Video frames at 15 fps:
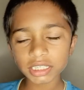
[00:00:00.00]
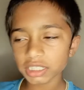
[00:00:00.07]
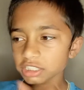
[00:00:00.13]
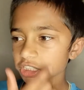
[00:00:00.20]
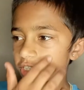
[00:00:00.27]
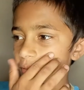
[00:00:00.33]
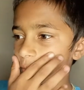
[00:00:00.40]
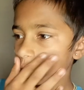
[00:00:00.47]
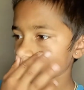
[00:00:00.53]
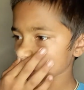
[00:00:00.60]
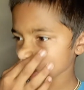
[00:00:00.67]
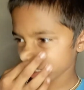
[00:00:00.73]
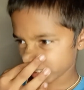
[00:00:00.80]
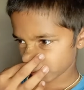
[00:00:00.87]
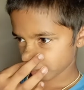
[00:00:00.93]
teach
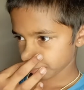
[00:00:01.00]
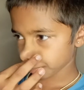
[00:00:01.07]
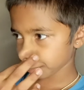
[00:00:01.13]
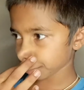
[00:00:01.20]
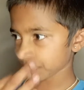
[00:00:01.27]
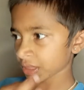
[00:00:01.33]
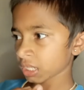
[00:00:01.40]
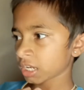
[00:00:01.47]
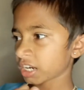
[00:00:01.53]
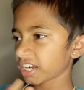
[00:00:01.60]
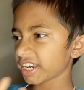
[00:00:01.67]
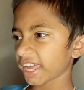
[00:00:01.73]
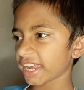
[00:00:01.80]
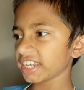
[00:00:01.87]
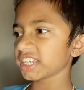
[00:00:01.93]
about some
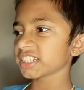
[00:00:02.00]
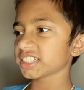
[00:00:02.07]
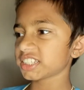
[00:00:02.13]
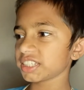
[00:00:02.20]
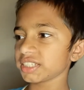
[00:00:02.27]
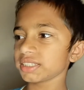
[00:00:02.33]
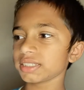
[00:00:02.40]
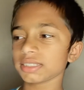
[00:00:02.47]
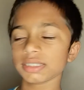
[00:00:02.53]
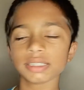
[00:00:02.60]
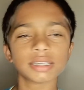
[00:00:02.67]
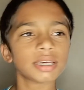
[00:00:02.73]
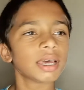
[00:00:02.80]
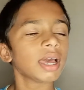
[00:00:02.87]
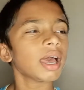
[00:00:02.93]
dynasties,
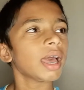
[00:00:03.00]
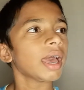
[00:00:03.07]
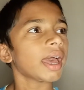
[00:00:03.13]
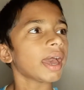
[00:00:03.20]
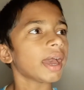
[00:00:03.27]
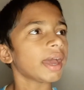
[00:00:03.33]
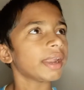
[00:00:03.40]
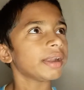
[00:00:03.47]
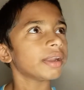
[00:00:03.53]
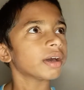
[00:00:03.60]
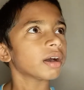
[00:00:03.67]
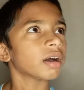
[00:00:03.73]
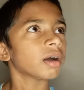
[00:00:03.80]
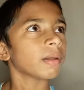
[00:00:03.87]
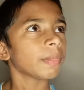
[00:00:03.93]
and
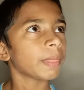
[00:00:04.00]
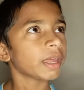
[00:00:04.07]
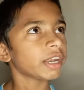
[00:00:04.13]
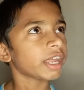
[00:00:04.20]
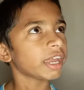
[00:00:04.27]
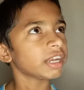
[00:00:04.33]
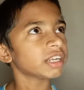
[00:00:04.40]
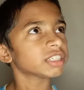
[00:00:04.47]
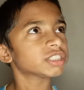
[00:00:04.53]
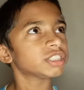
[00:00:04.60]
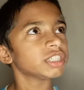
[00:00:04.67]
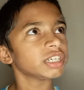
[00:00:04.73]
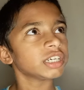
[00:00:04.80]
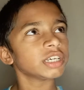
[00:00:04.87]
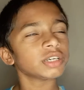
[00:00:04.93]
that
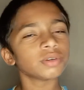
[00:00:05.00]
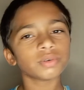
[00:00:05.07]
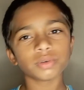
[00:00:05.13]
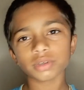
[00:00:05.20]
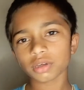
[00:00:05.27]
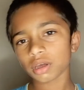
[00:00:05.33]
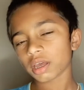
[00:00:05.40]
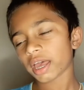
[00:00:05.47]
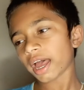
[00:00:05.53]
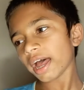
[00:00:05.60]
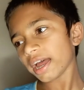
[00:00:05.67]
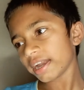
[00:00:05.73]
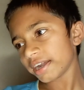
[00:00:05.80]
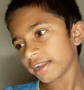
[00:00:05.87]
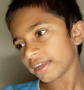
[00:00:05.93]
dynasty
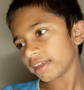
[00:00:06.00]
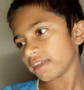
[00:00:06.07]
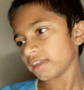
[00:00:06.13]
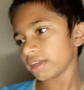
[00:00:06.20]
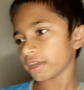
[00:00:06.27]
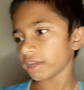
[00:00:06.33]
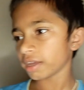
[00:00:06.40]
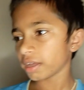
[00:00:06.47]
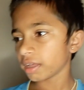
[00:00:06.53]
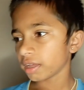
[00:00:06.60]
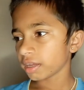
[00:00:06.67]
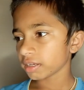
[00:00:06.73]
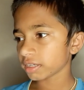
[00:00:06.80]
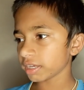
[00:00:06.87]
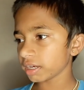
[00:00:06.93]
had a
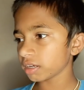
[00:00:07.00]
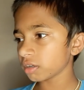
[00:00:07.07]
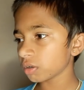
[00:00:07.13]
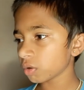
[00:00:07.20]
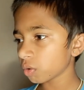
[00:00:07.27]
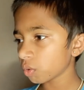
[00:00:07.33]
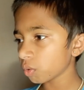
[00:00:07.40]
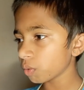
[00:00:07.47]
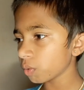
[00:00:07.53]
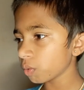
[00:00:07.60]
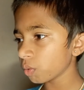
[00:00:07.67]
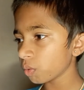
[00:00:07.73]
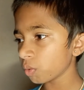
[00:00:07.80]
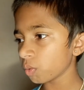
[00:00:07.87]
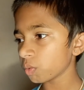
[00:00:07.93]
king
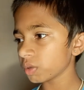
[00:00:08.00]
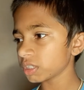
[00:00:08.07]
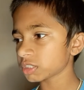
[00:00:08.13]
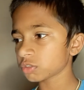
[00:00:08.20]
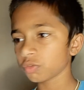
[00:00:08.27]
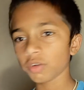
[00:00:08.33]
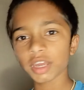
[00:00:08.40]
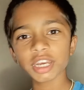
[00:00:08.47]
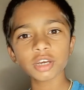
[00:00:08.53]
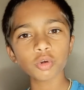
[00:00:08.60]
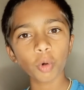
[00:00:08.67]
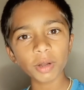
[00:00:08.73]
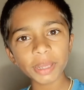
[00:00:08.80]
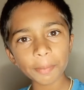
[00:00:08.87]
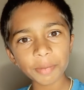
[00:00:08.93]
who is very
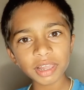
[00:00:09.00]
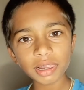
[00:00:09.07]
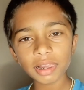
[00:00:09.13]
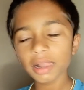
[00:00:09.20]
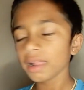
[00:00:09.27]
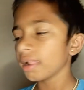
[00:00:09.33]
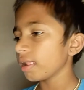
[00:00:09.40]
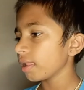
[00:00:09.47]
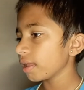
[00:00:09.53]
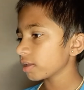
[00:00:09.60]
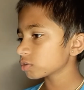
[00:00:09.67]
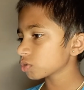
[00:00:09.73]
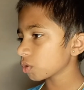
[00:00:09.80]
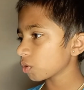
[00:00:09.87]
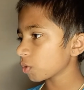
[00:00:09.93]
notable.
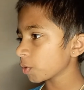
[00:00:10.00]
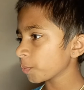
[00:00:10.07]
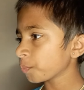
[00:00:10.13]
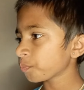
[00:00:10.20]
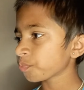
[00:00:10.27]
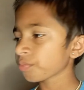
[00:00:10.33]
So